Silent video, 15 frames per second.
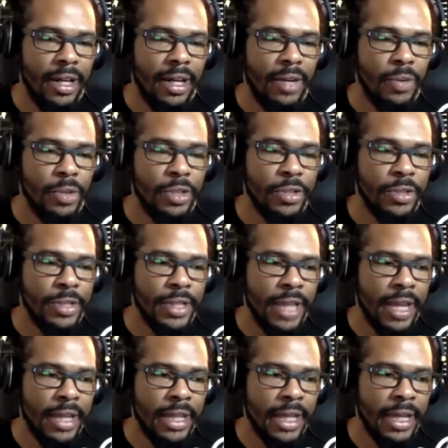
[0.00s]
would you
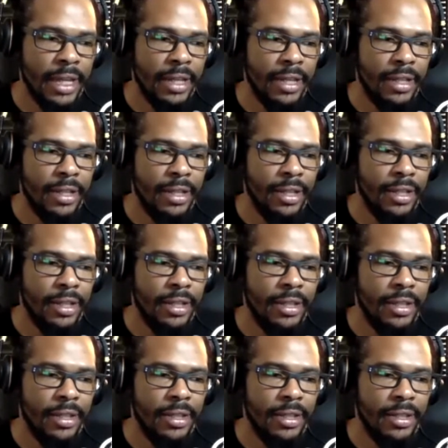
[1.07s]
say that
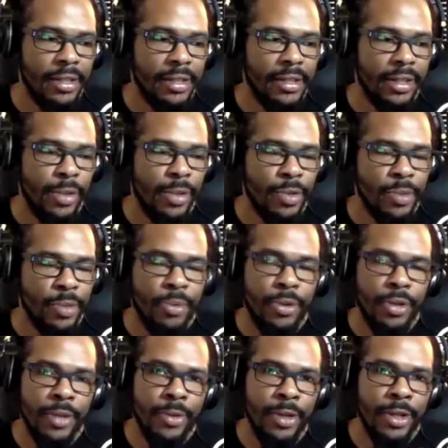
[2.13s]
there was a
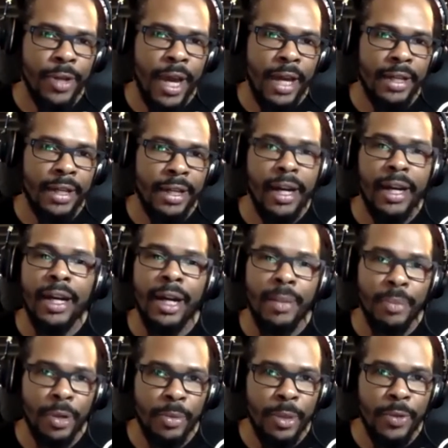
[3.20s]
point where you had an aha
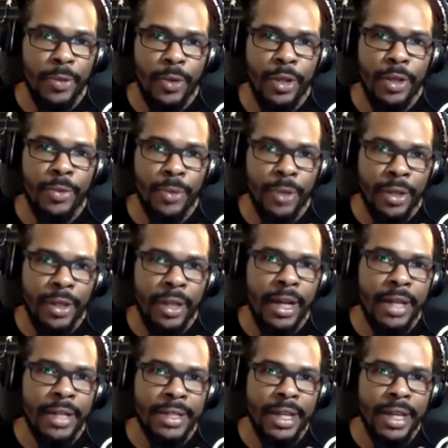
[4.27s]
moment where you
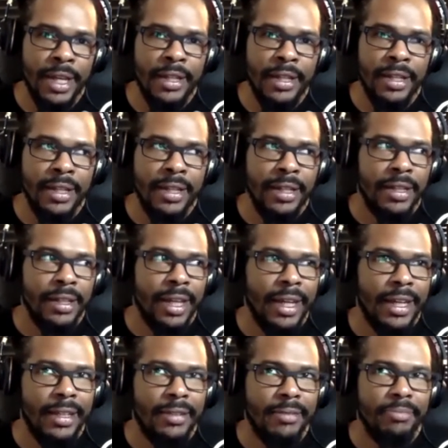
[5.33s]
realized that,
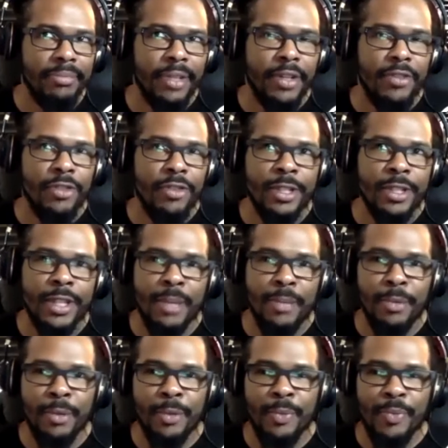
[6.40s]
like, for
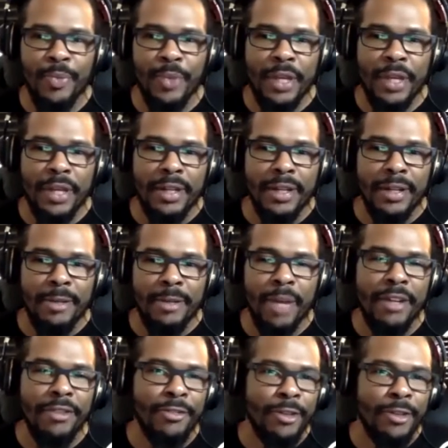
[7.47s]
example,
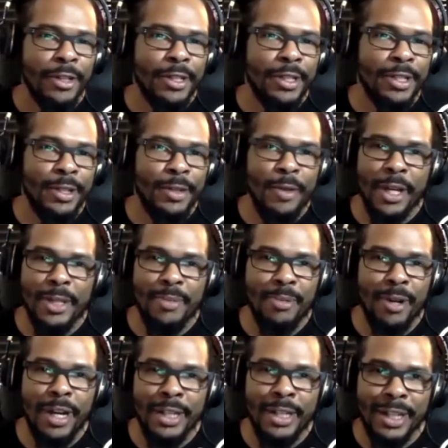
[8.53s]
my first UX
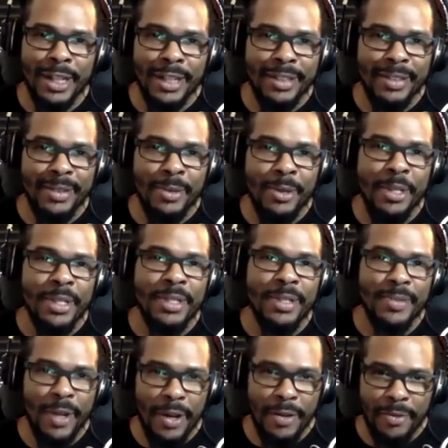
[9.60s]
project was
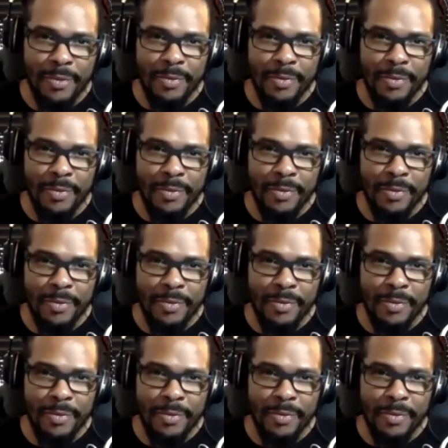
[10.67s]
a